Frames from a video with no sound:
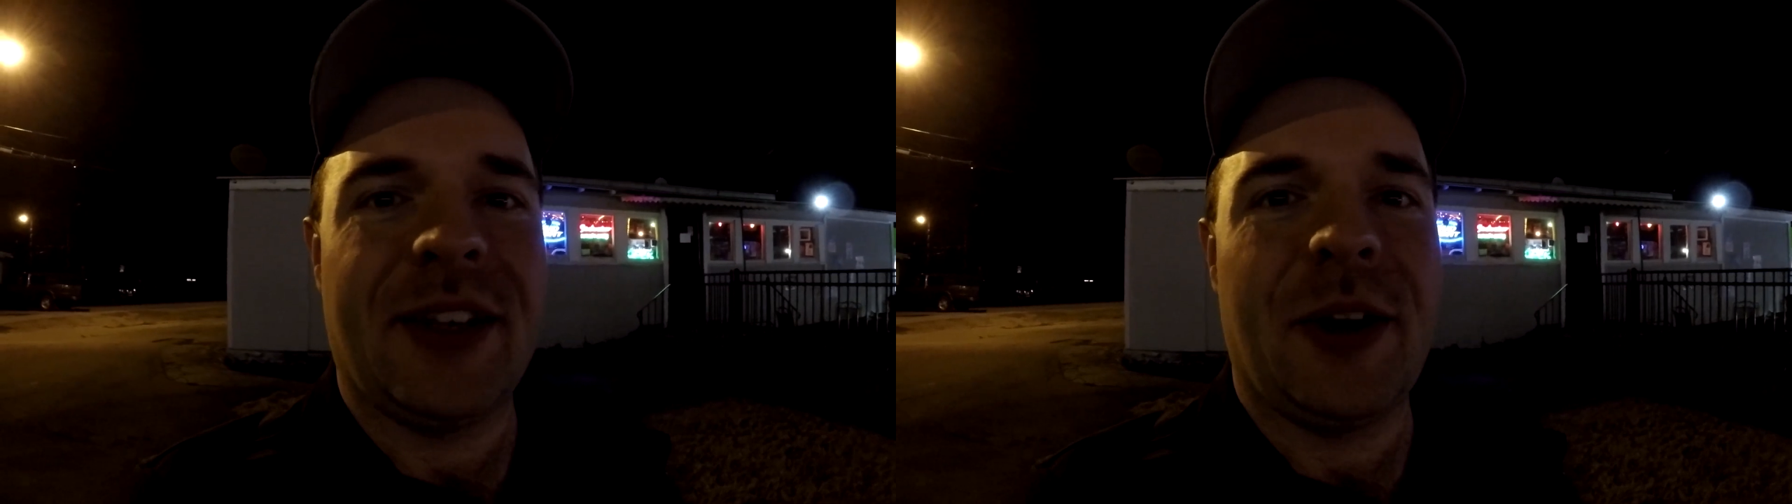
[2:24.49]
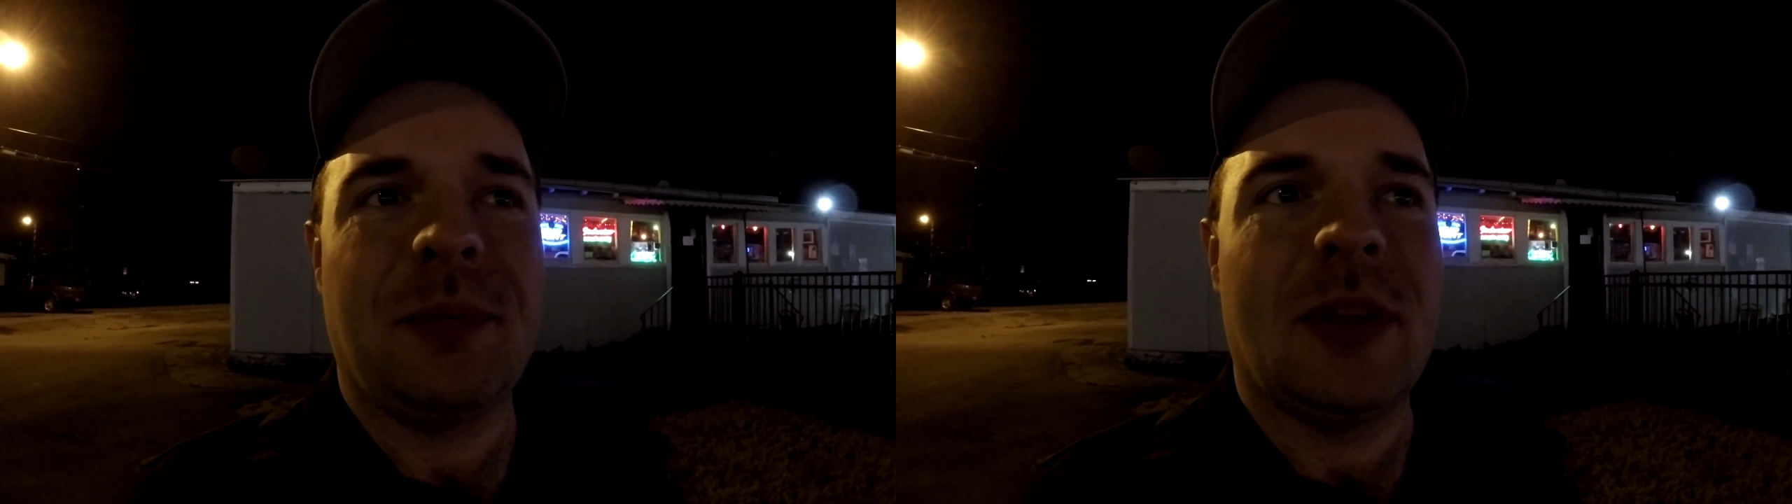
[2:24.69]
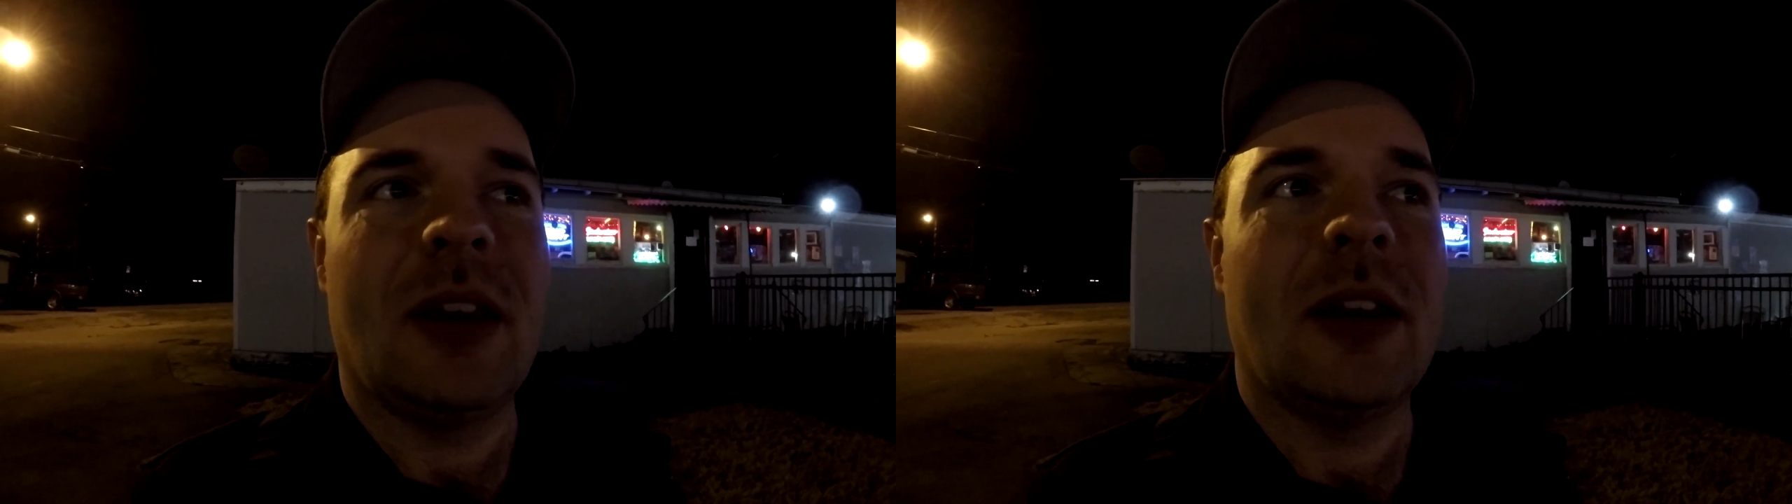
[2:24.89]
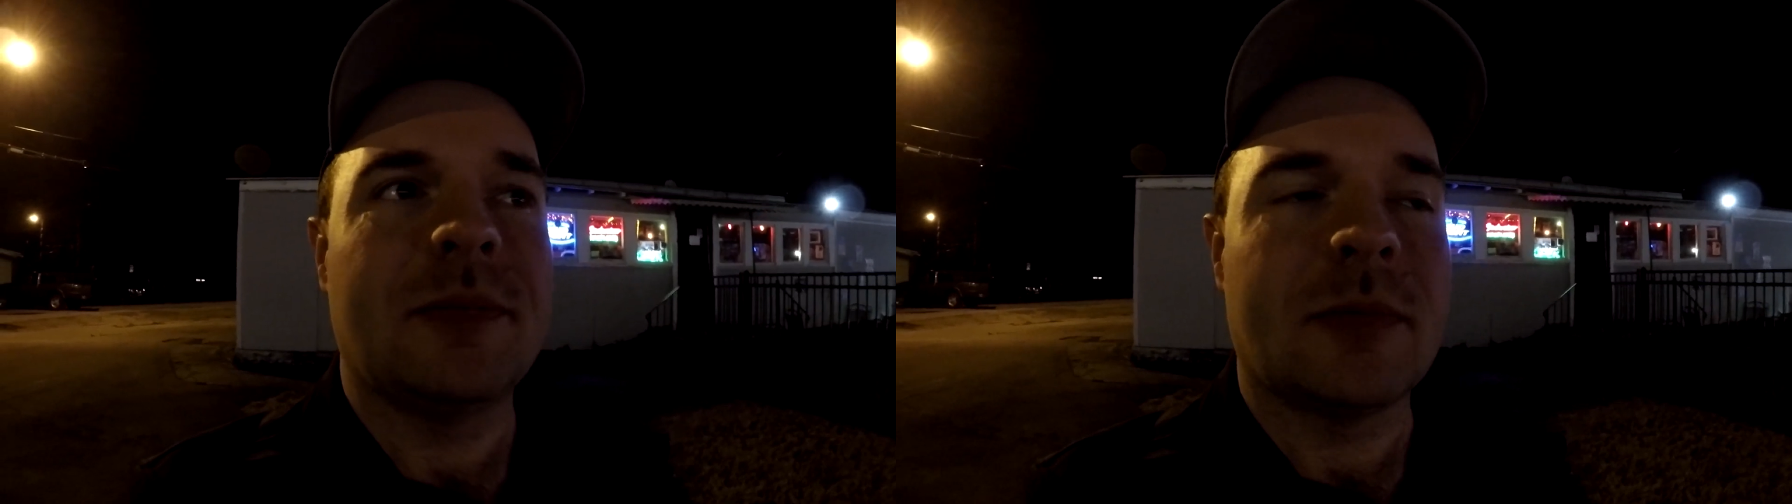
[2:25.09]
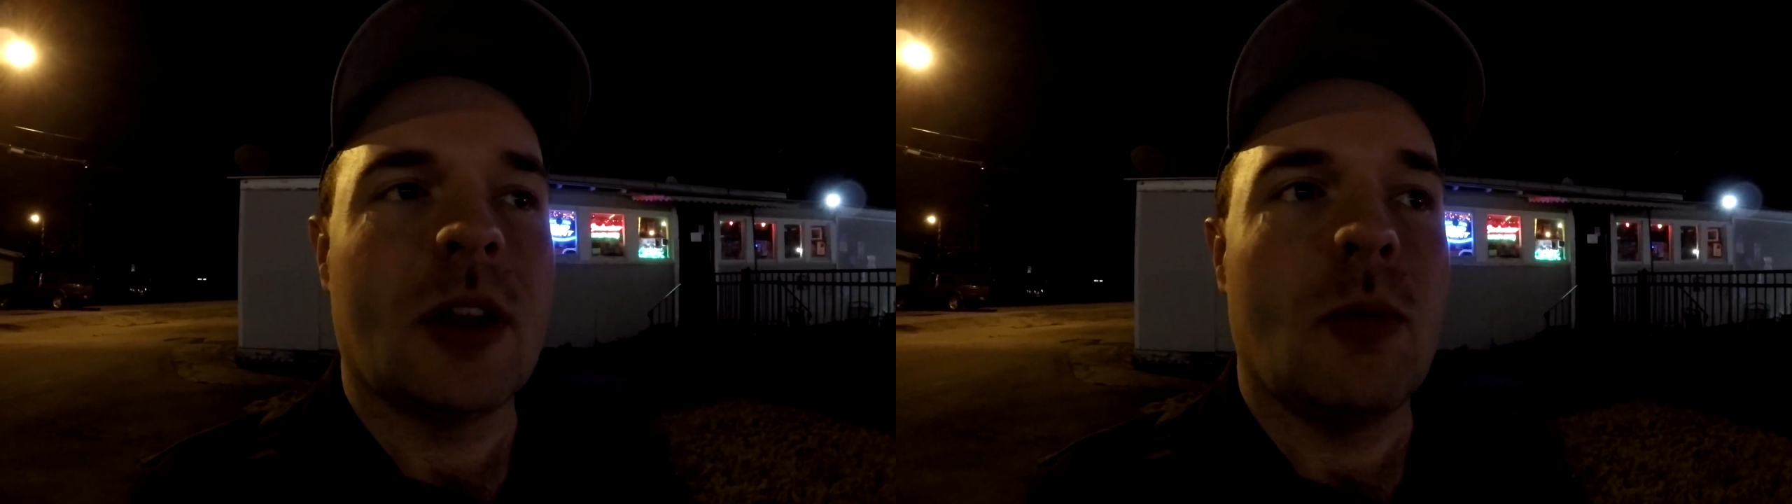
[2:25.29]
when
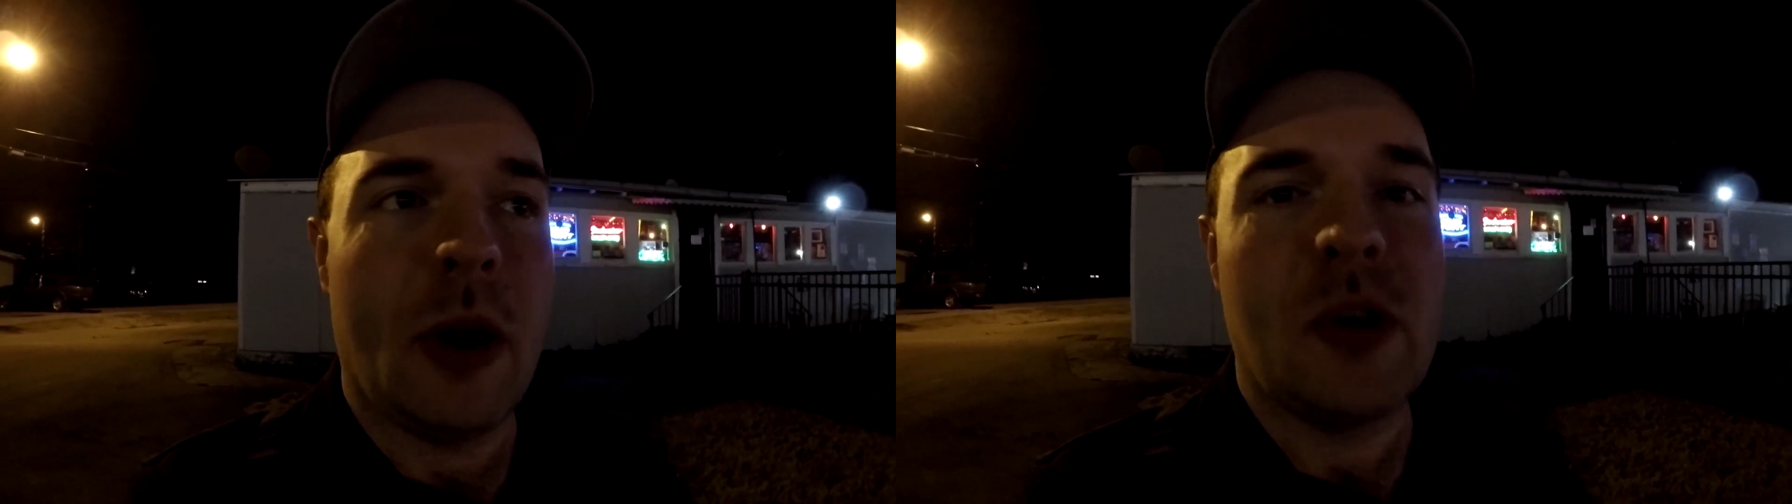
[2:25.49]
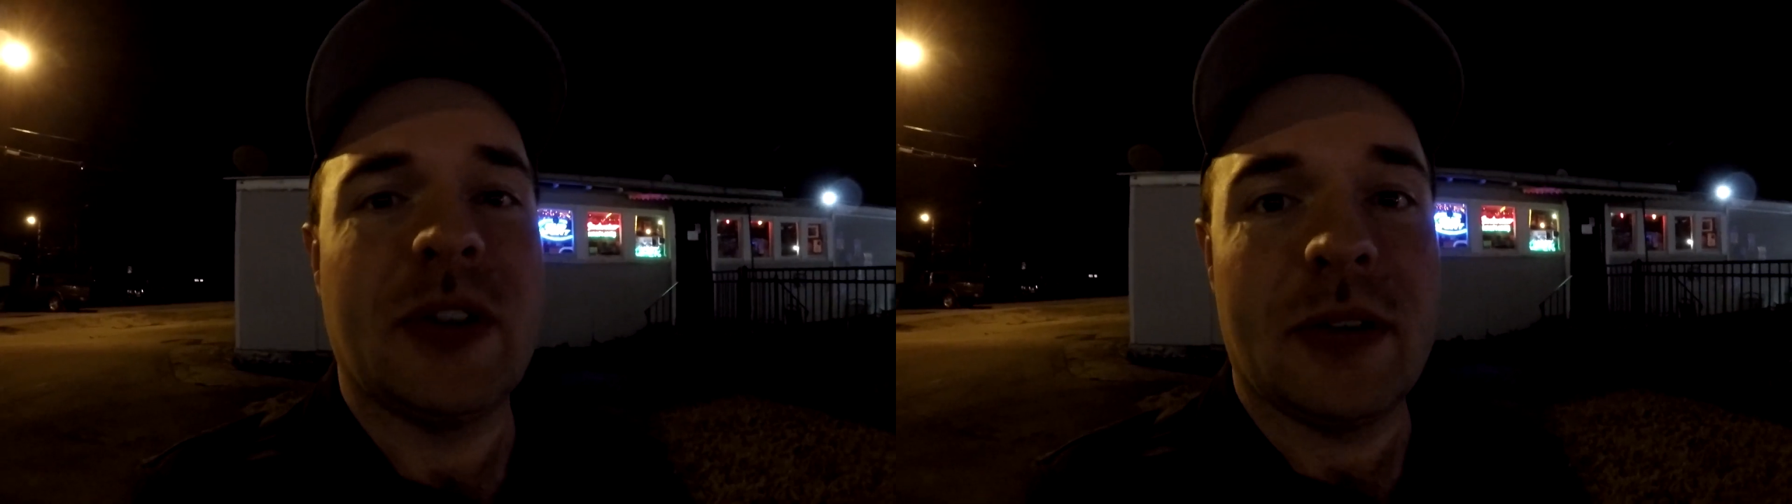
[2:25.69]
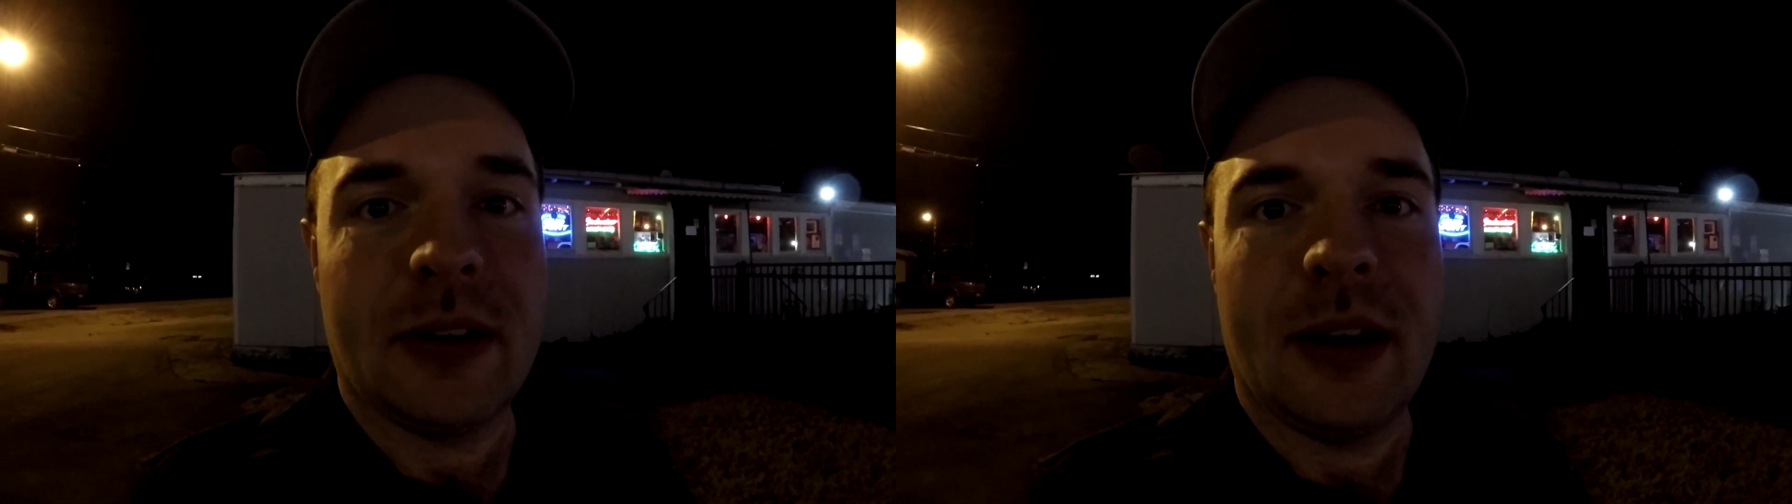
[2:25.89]
I was